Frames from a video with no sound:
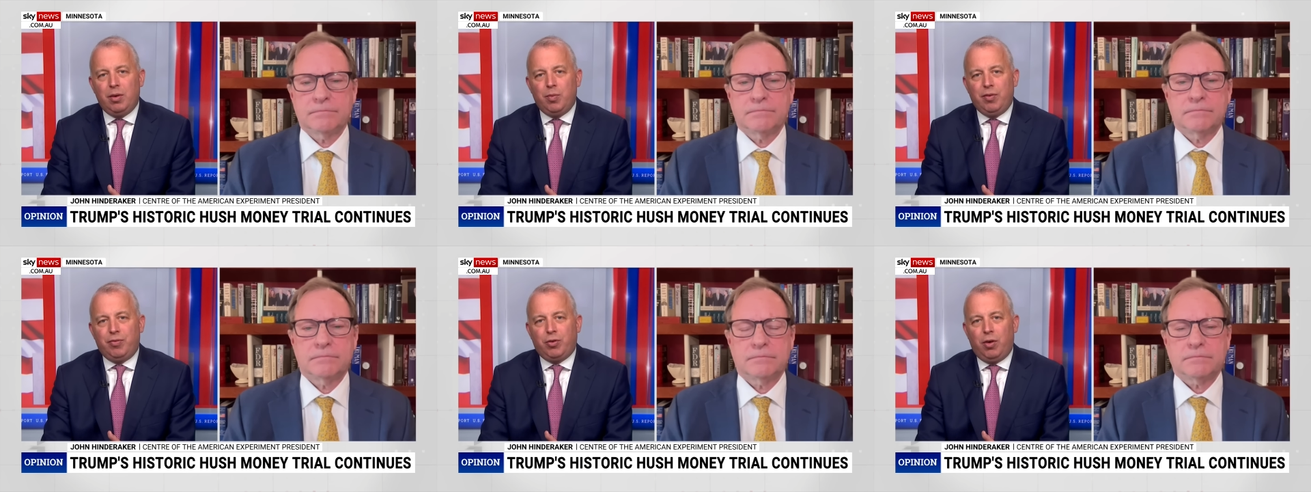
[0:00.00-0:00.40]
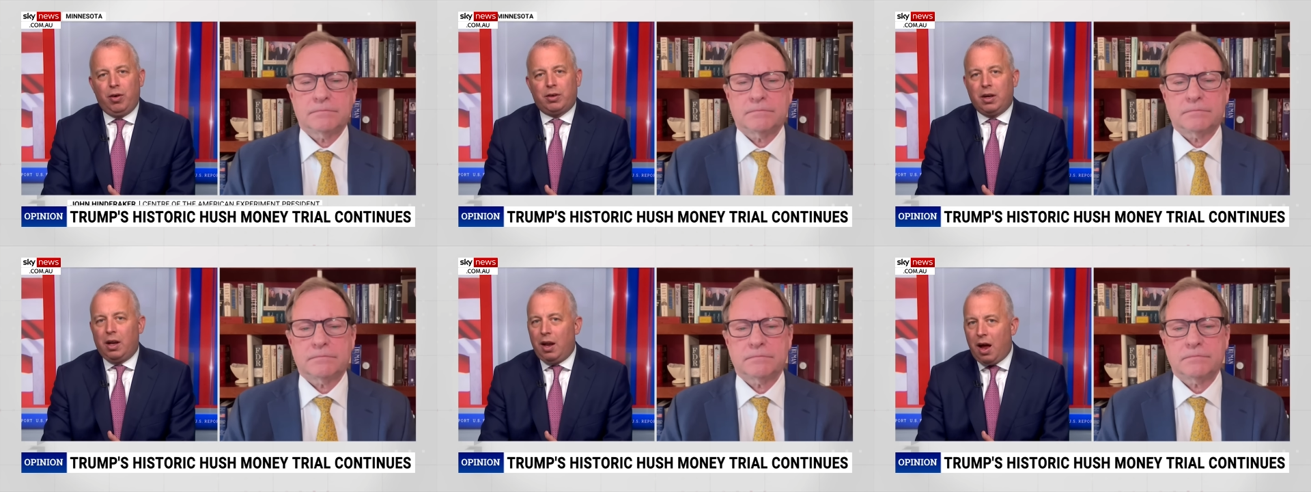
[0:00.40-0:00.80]
Speaker 1: and we've
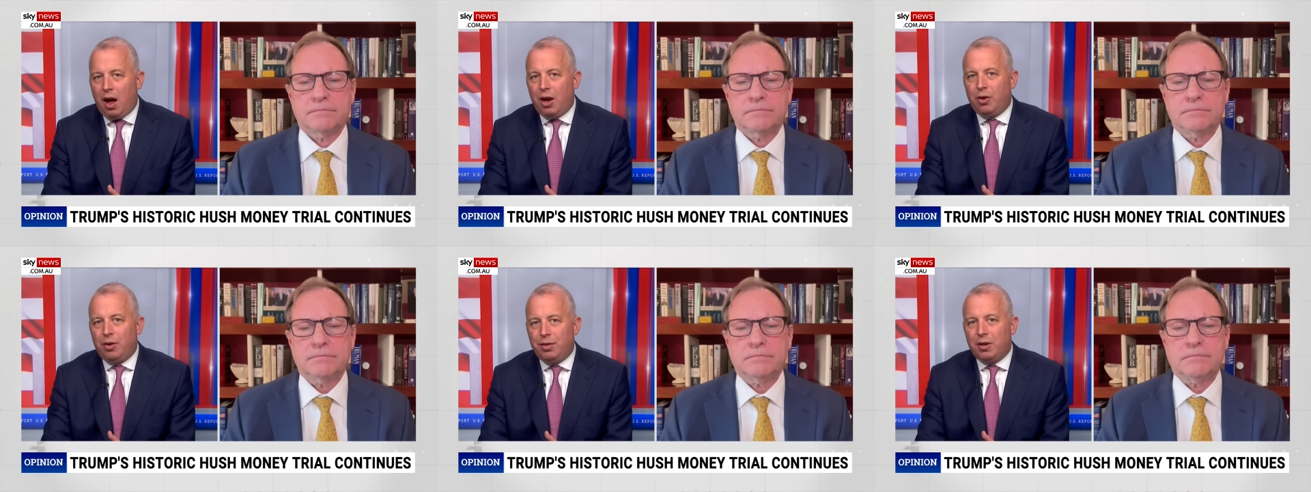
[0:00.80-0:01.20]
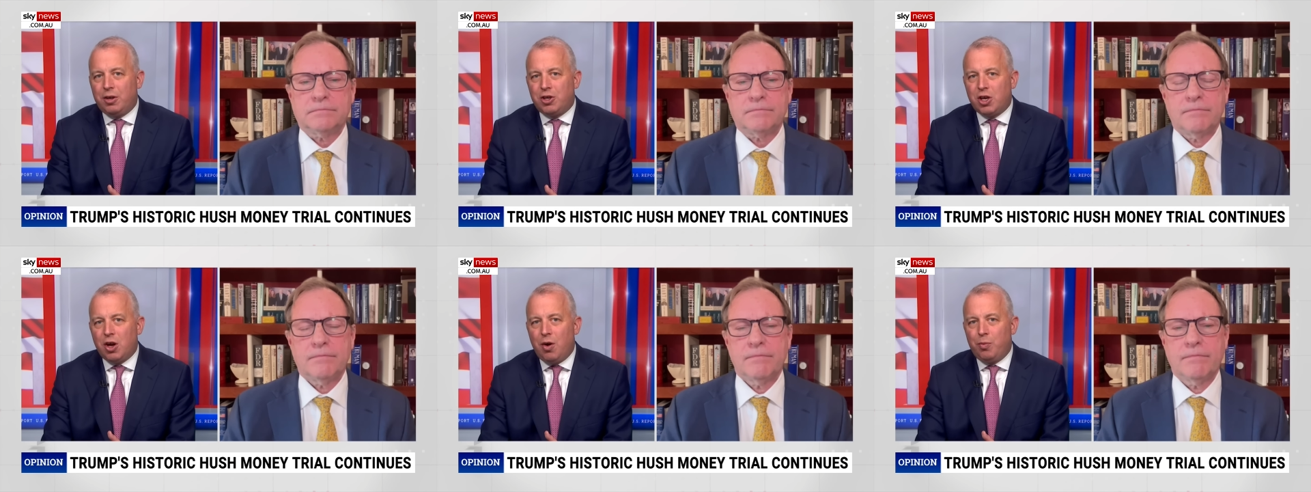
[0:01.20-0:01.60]
talked a lot on this
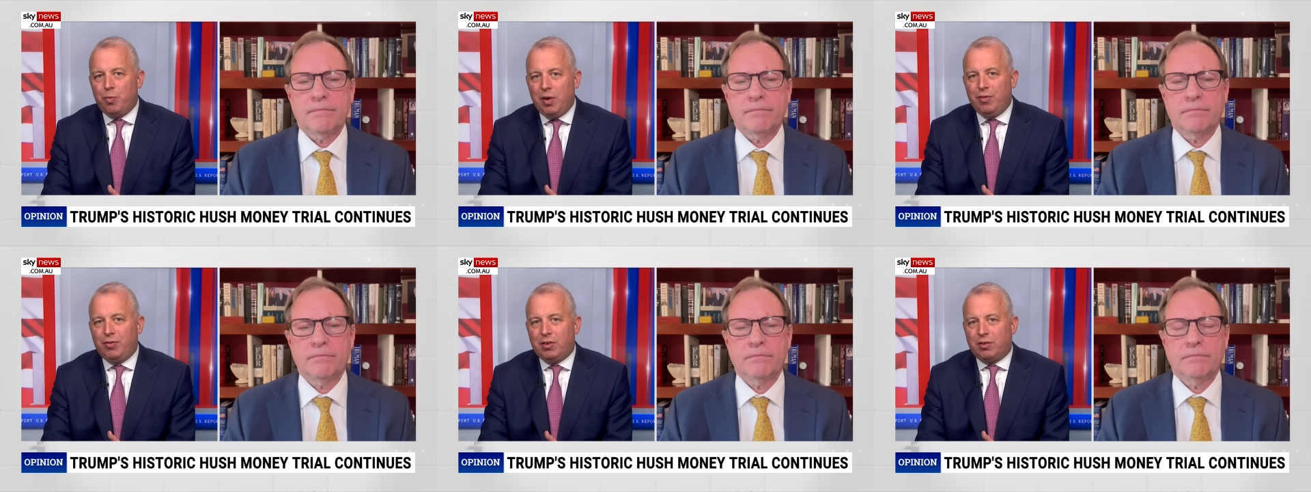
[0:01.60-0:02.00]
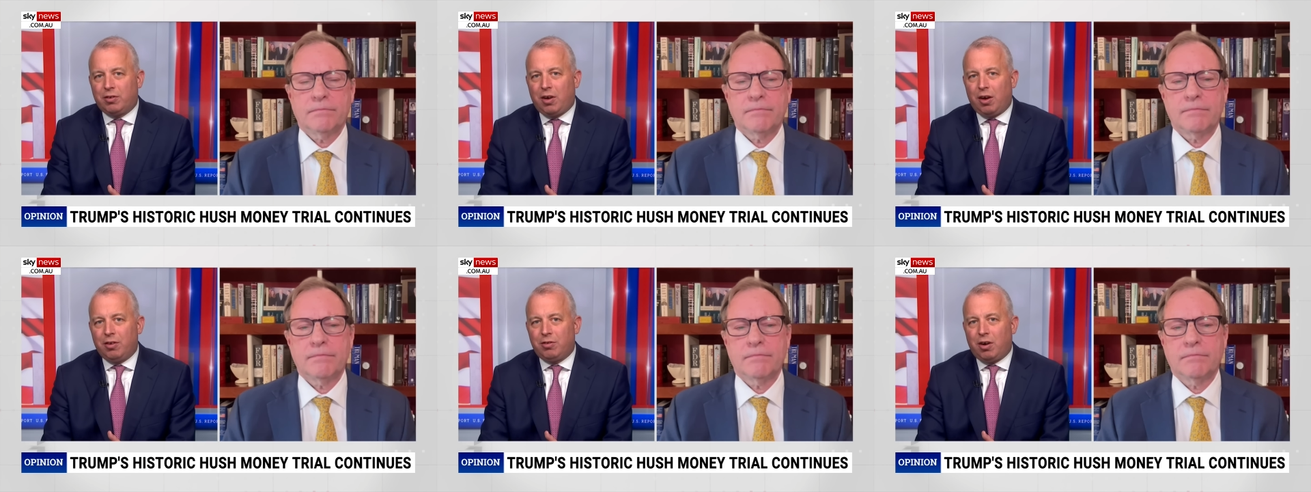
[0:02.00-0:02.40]
show, and we've
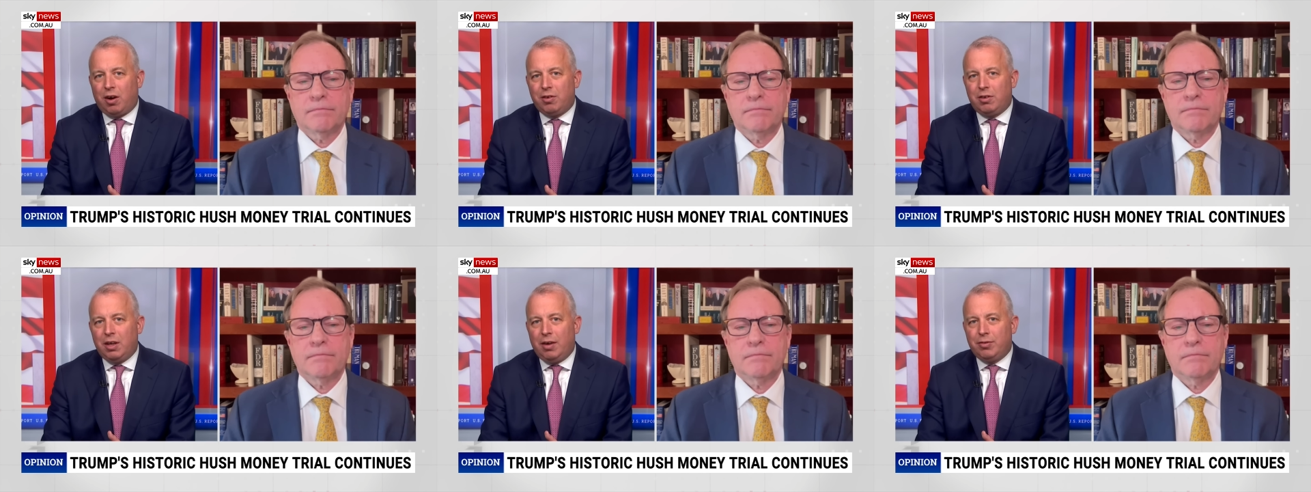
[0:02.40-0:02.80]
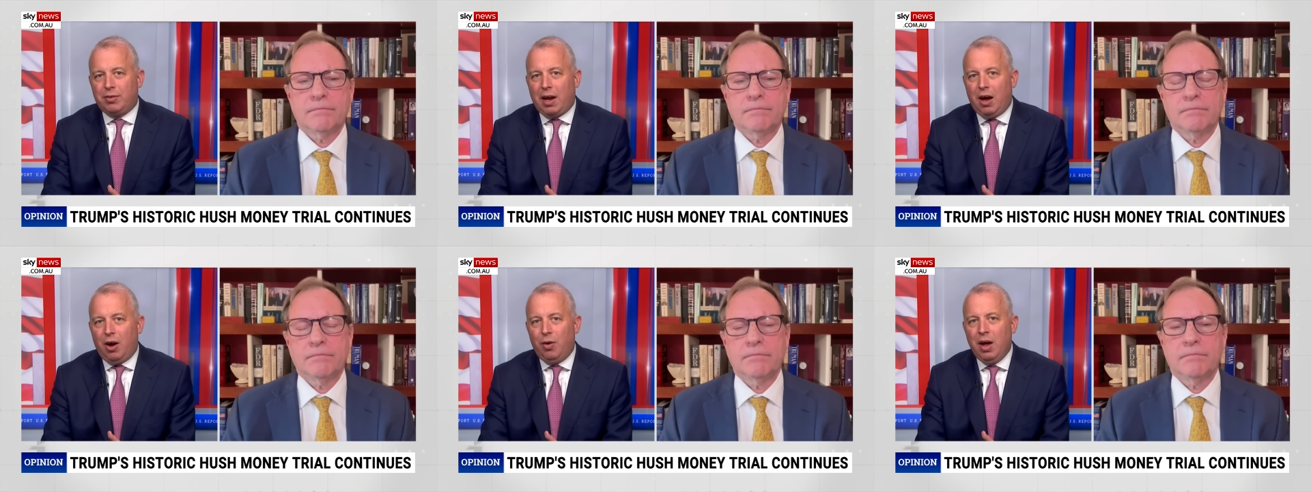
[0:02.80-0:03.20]
discussed ourselves
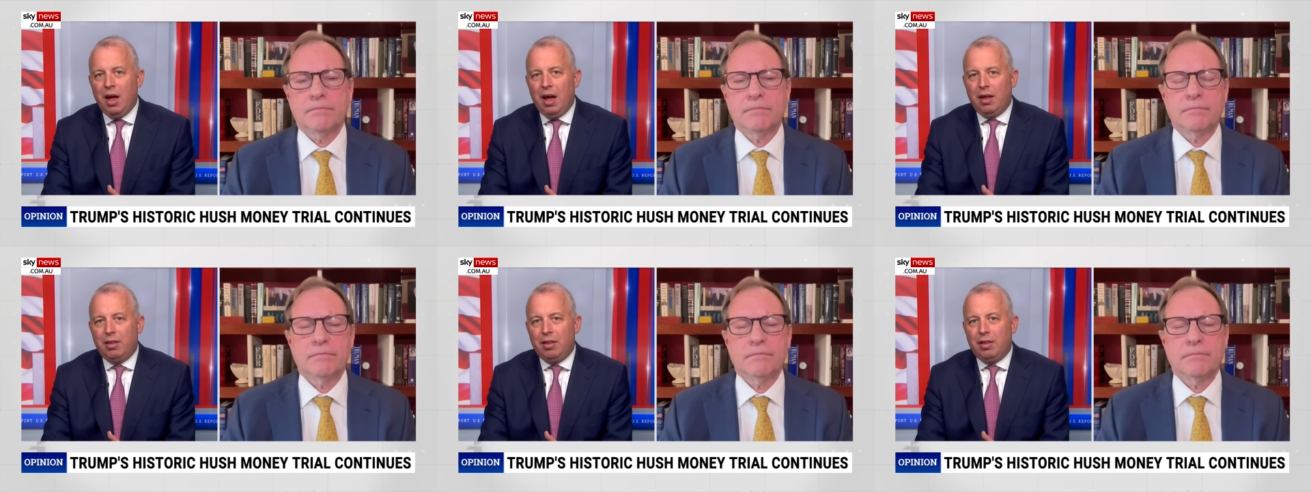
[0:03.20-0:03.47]
how